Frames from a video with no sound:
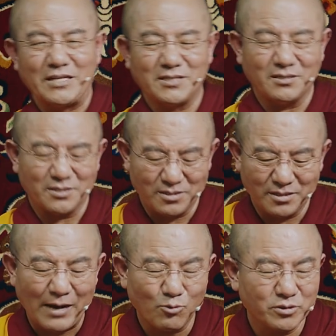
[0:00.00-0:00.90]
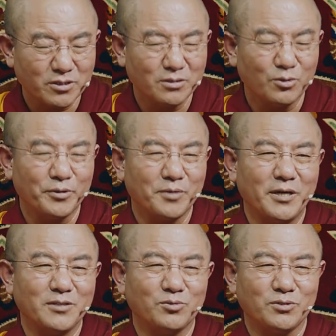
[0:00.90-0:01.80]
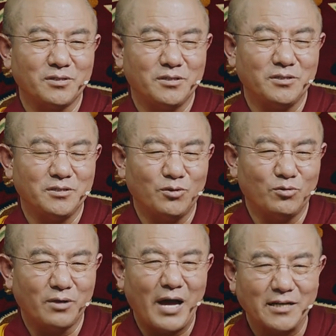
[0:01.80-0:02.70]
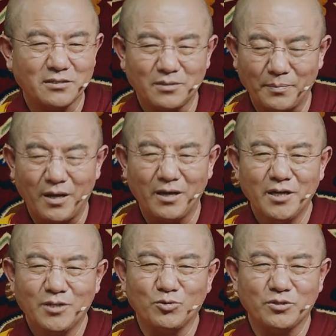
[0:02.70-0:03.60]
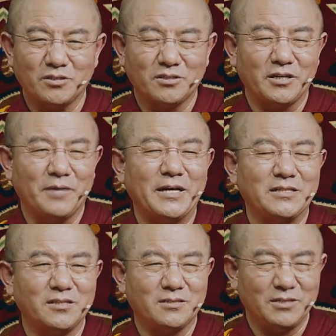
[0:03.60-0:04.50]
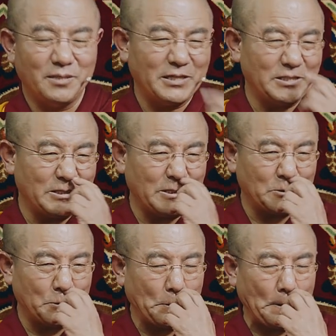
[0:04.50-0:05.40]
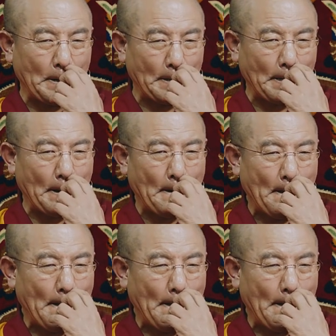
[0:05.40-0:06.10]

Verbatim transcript: the Buddha nature, do have the inherent Buddha nature. In the